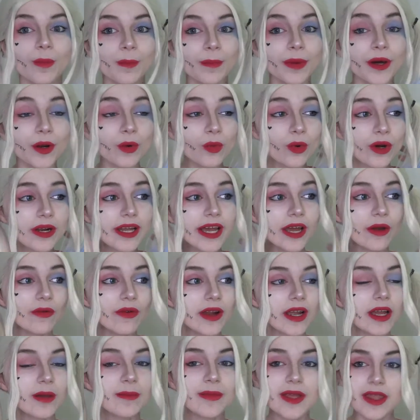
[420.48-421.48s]
But would I
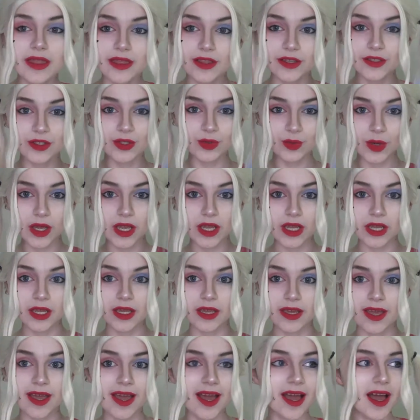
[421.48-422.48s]
recommend this
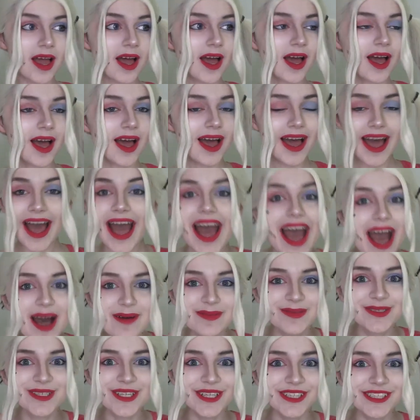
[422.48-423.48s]
wig?
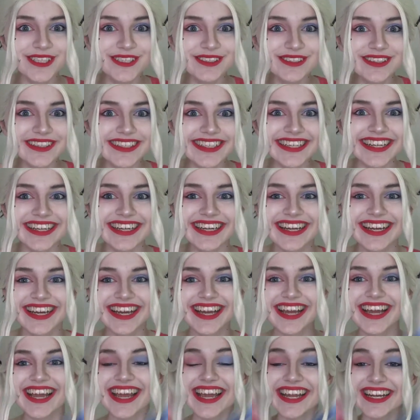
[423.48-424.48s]
Absolutely.
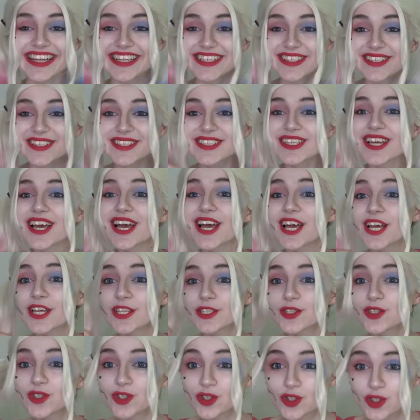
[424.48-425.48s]
It is
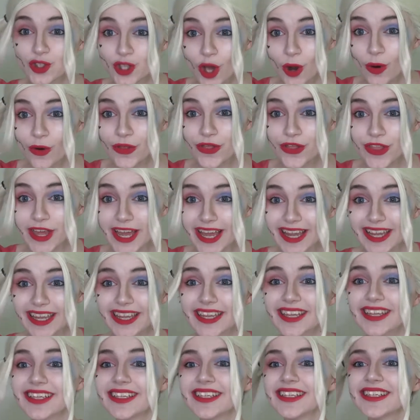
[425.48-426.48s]
so thick.
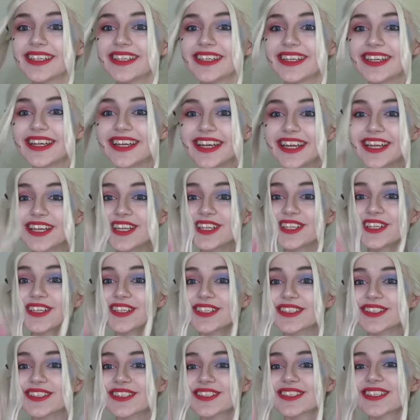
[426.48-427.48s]
It
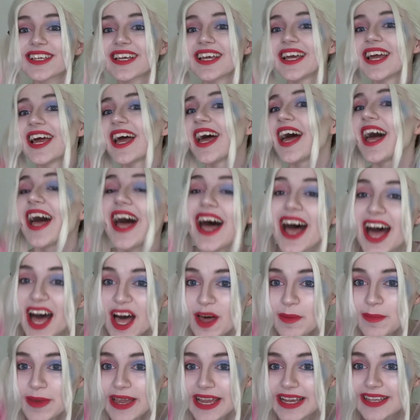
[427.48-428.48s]
looks
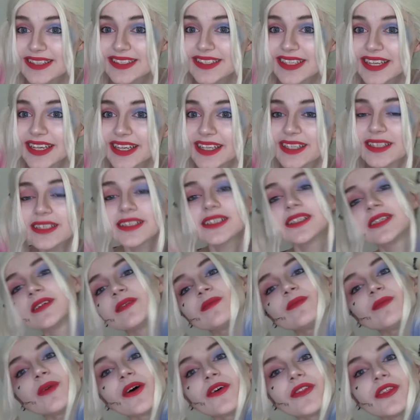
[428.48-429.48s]
amazing,
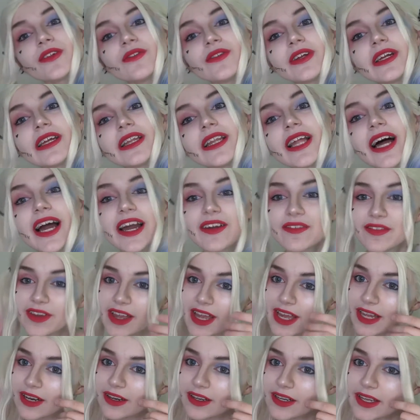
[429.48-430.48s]
both in real life
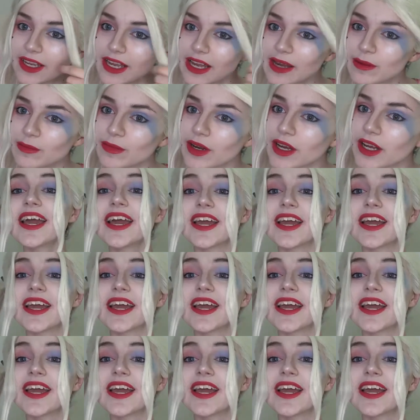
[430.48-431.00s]
and on camera.